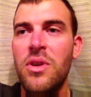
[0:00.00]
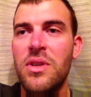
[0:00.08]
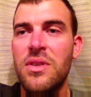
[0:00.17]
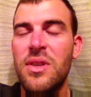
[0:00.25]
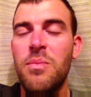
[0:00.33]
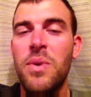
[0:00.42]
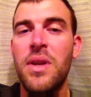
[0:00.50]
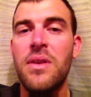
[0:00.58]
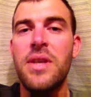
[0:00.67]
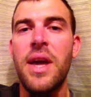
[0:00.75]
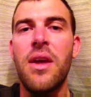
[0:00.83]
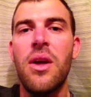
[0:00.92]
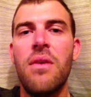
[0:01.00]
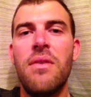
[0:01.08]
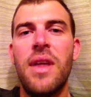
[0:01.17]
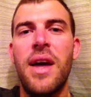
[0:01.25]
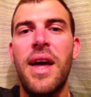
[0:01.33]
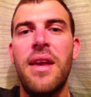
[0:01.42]
to step in and take over
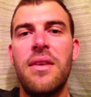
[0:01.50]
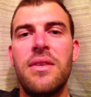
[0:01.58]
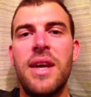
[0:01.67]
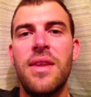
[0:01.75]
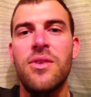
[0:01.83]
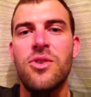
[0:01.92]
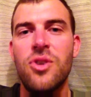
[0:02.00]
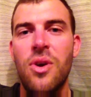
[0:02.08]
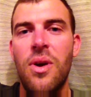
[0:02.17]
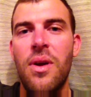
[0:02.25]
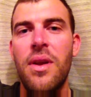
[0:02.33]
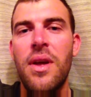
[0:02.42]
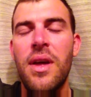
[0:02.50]
the hunt and take the shot.